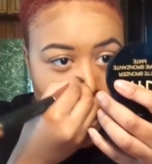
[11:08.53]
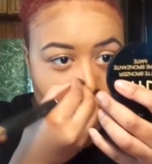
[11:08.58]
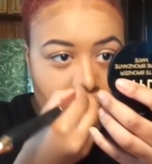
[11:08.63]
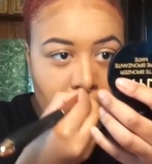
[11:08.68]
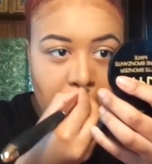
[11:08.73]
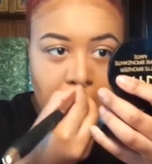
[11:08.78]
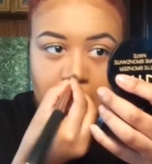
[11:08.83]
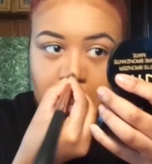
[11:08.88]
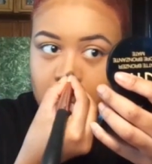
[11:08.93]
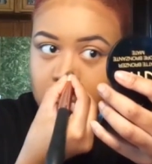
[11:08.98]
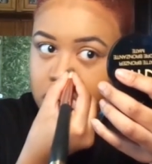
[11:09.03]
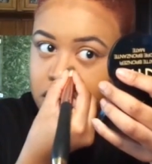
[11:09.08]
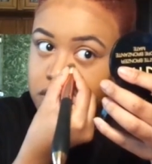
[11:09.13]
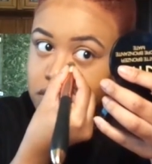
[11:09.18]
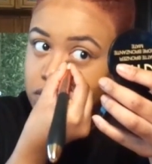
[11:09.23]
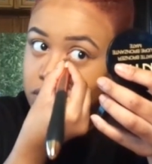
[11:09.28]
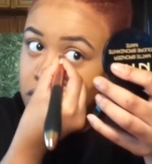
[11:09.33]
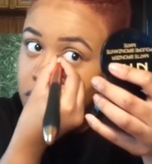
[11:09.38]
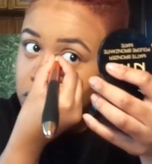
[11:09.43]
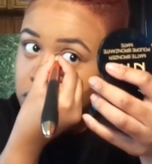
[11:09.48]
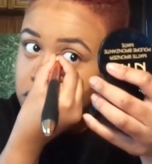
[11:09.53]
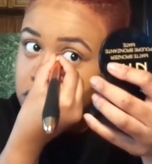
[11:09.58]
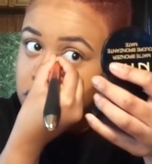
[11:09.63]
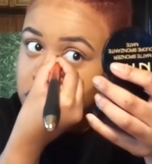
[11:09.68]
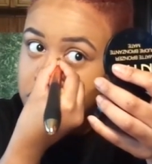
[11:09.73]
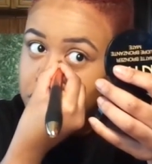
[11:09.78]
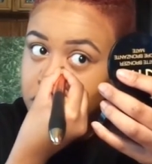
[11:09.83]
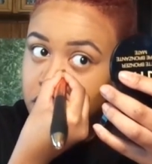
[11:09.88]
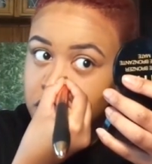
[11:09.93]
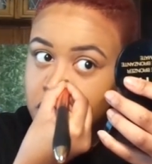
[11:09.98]
and contouring will
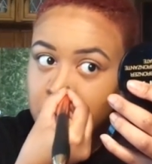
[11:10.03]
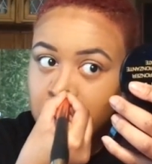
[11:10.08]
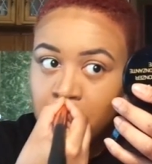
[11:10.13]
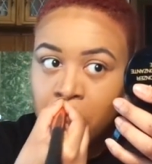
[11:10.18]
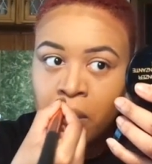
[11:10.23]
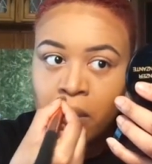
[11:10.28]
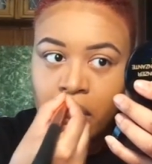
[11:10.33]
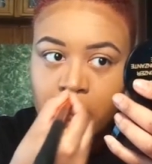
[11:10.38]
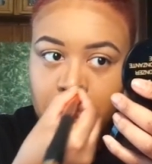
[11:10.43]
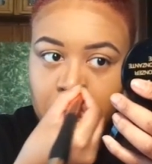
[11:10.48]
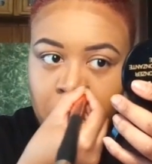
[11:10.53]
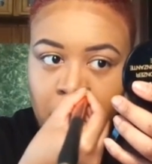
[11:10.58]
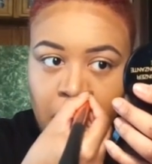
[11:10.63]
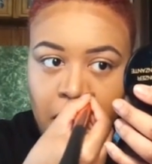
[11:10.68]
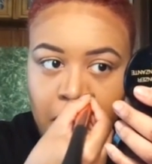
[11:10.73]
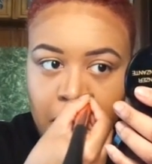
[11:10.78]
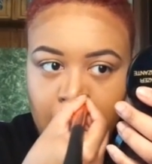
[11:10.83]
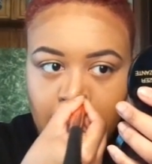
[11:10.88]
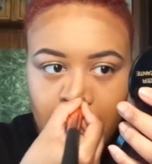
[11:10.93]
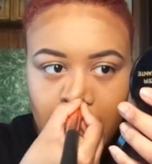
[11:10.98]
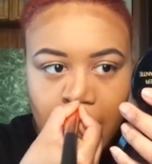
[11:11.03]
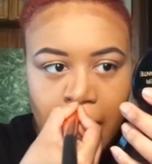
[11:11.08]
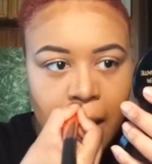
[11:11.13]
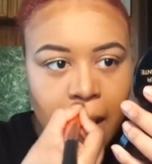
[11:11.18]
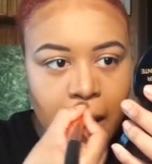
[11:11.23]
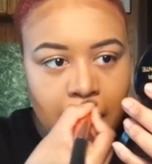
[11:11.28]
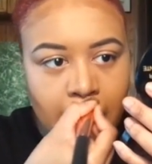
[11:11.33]
just put them right back in.